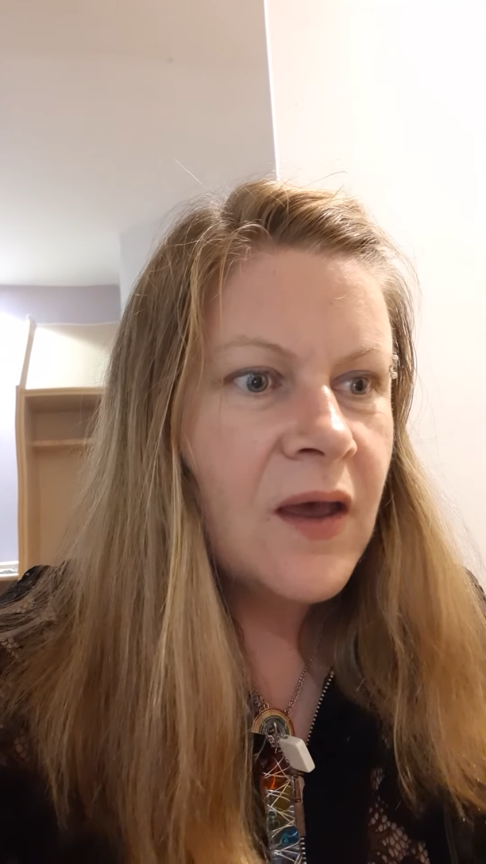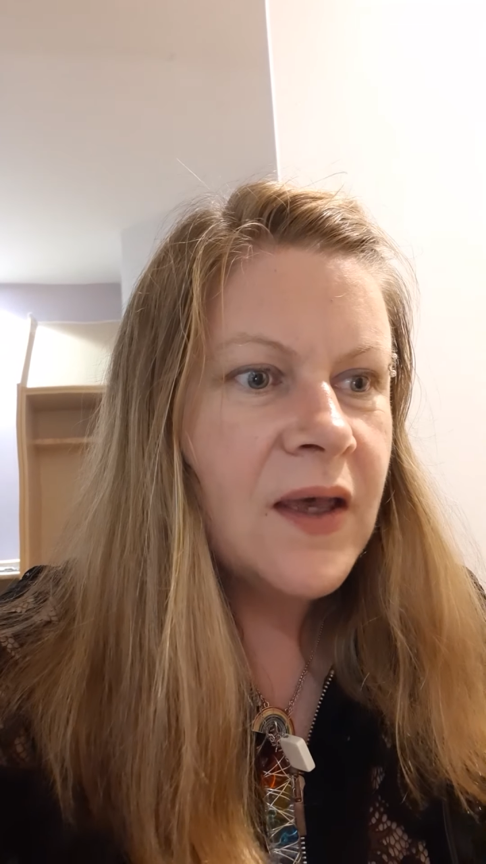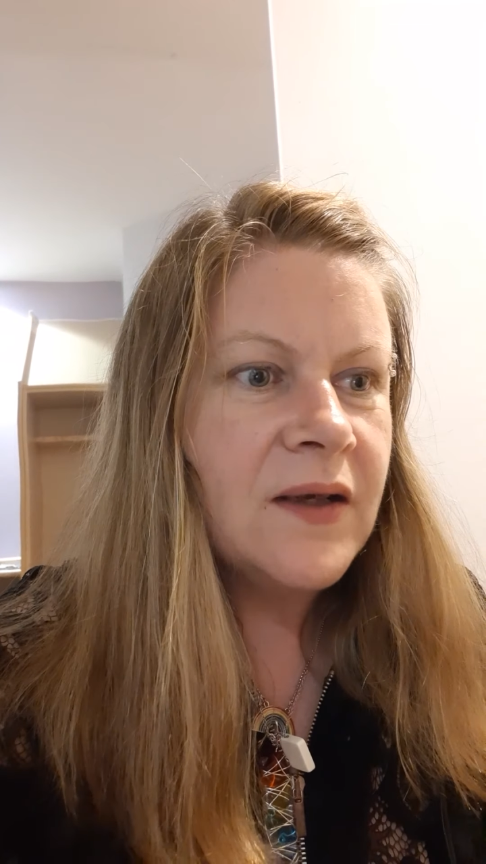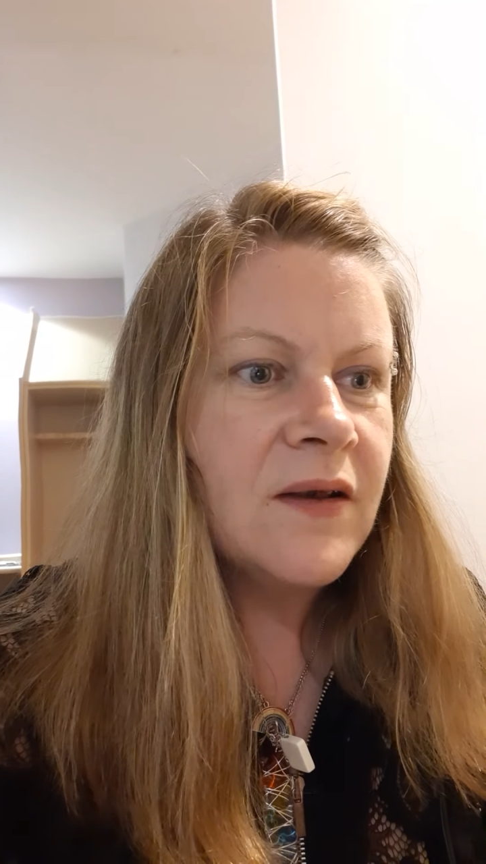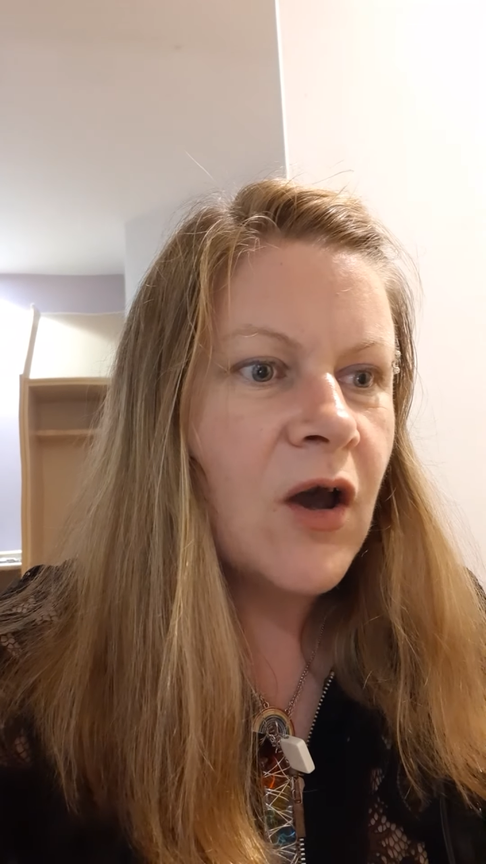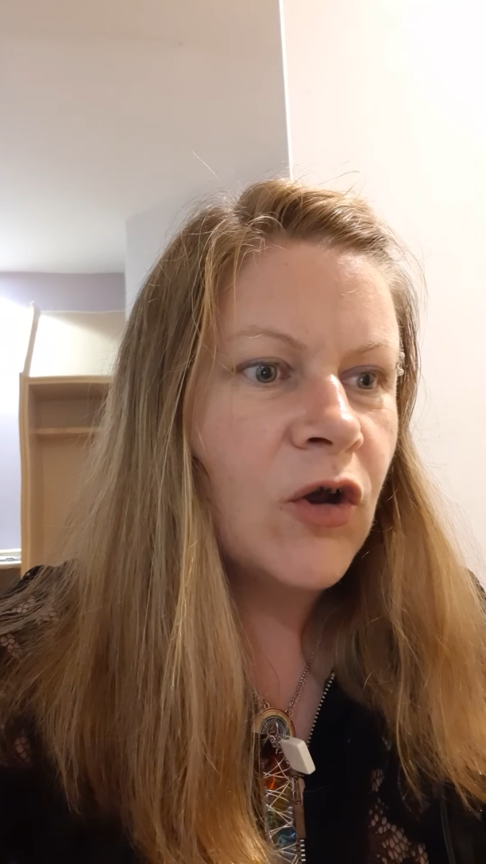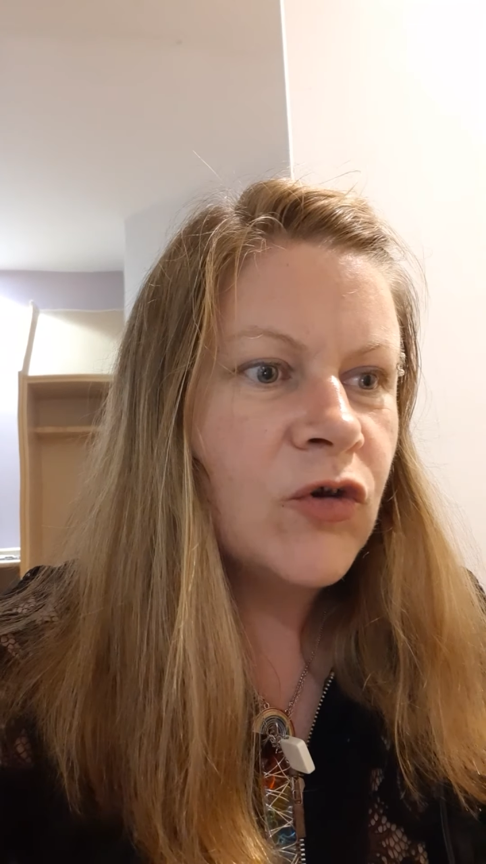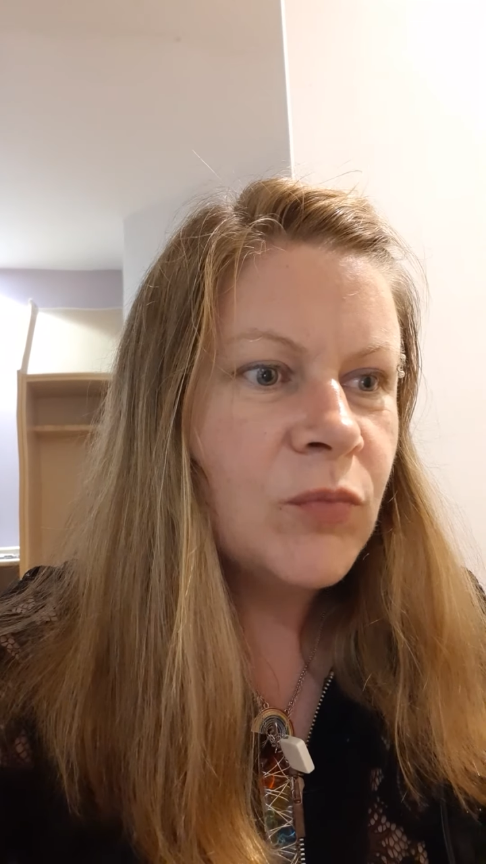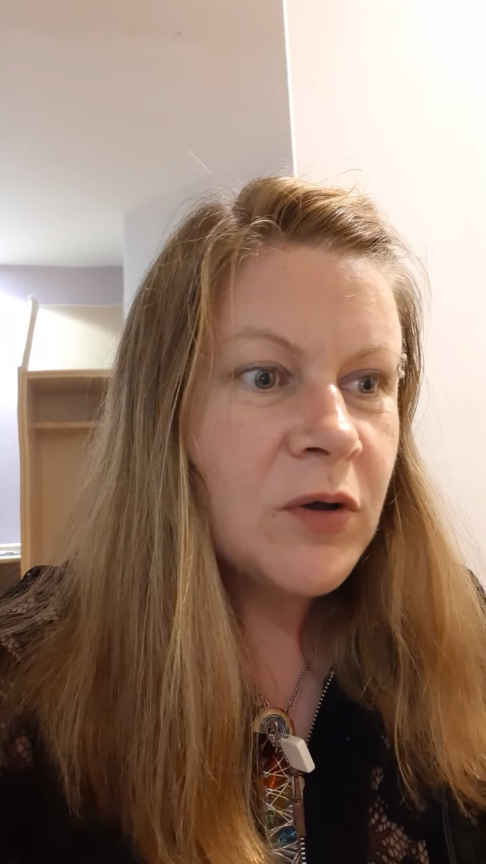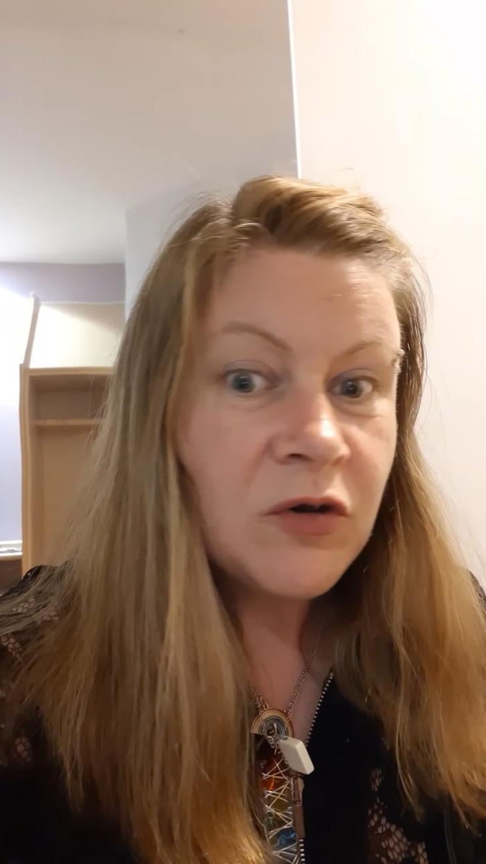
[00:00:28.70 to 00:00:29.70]
in the
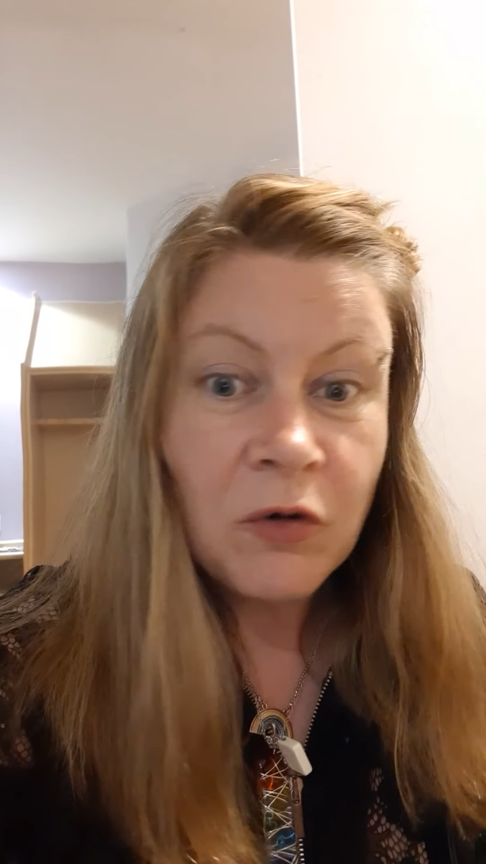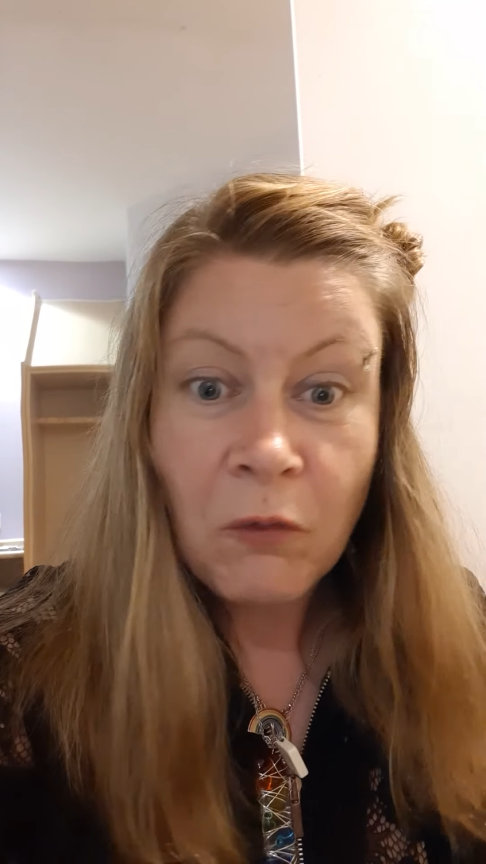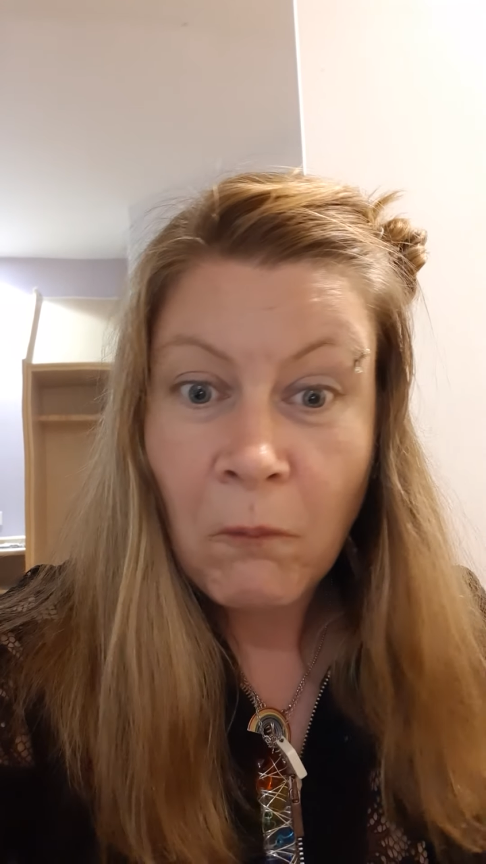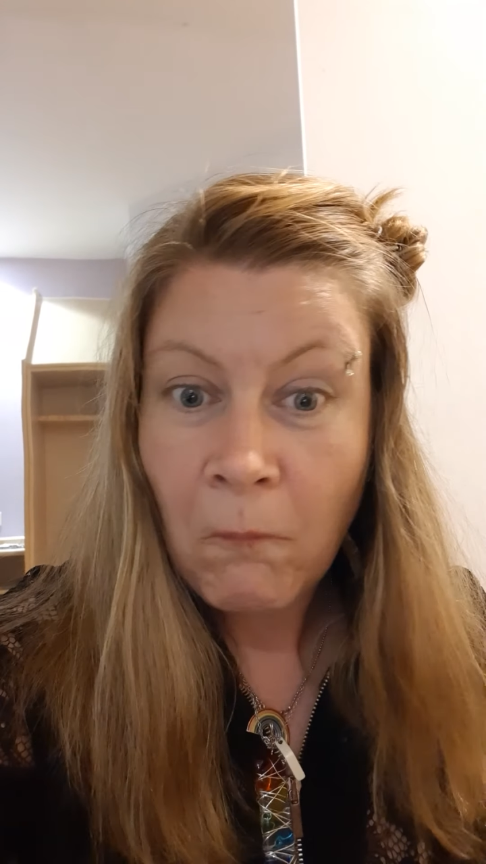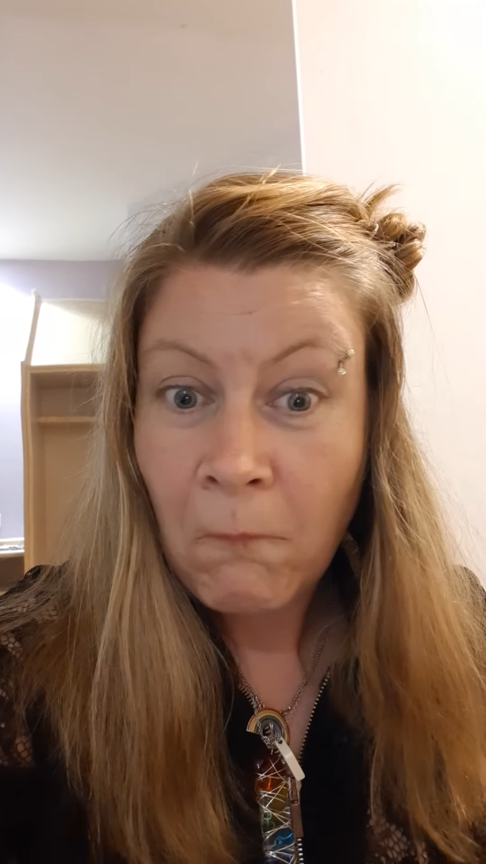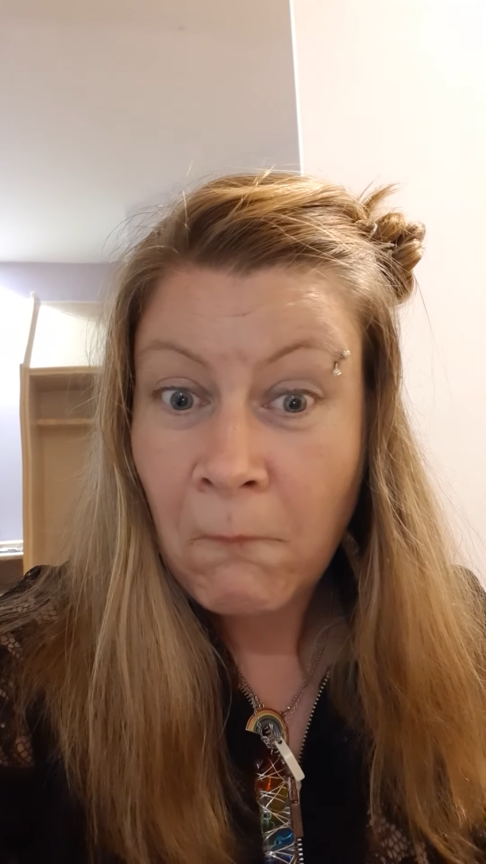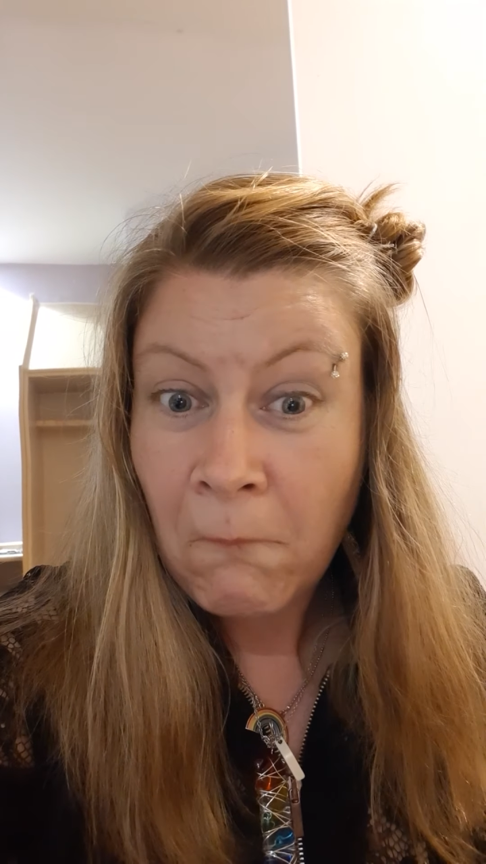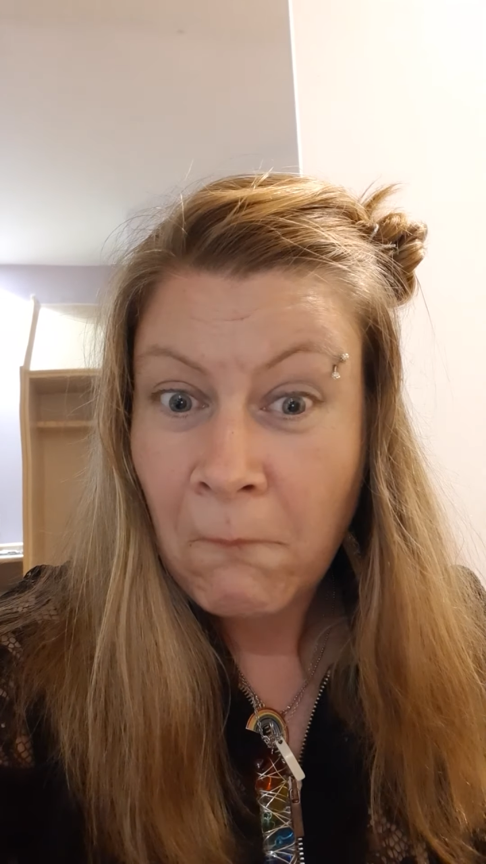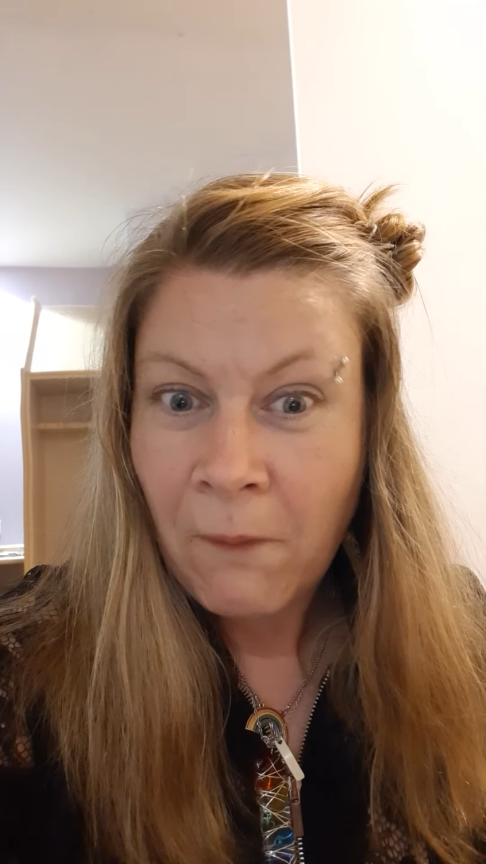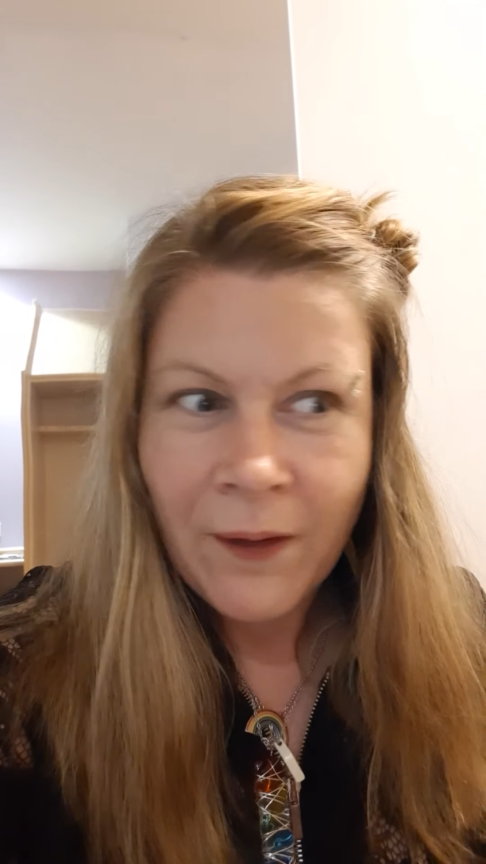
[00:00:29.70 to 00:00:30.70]
hospital.
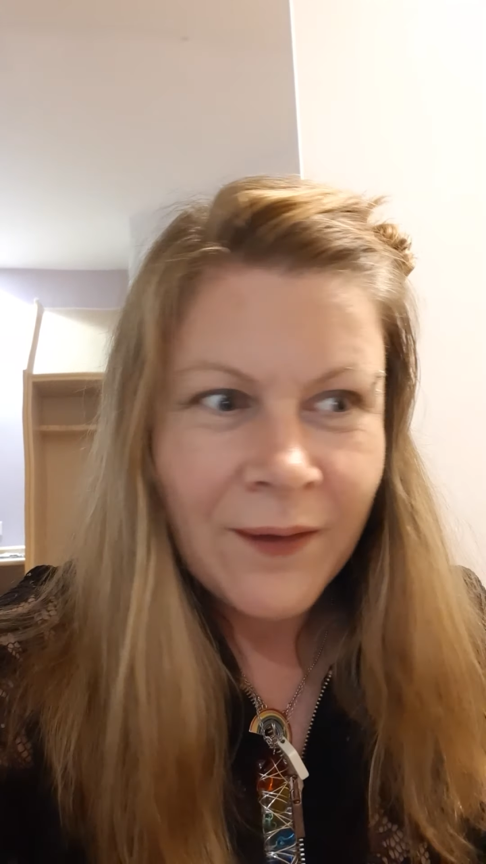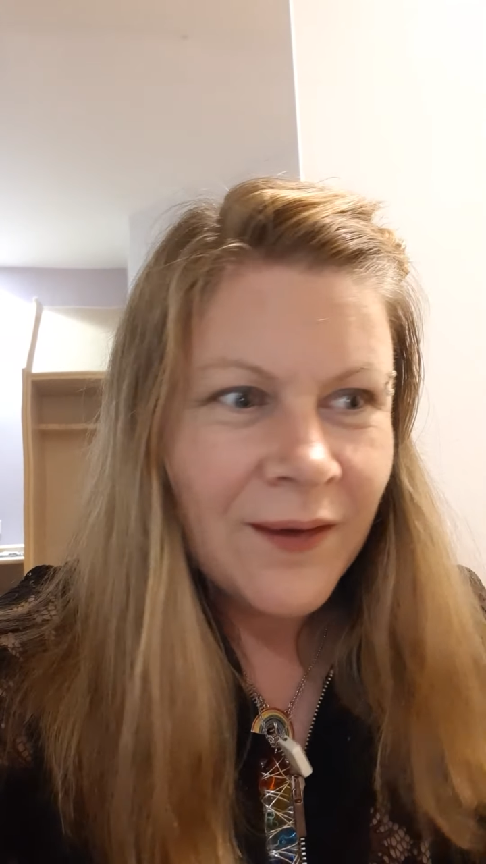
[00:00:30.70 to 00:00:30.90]
Ooh.